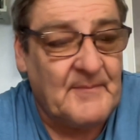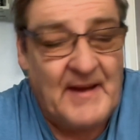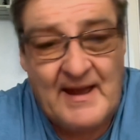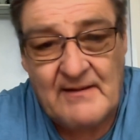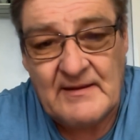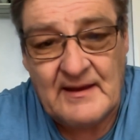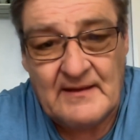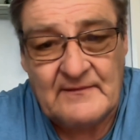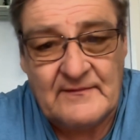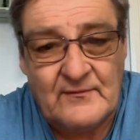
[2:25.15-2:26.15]
power
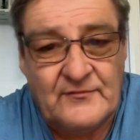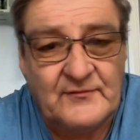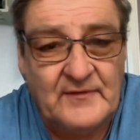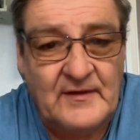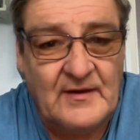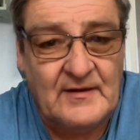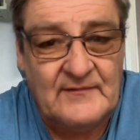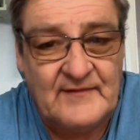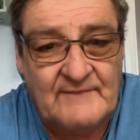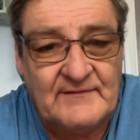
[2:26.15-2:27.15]
cuts all through the early
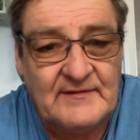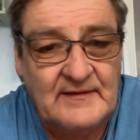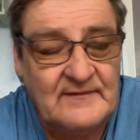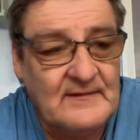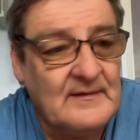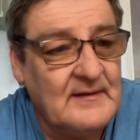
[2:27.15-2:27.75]
70s.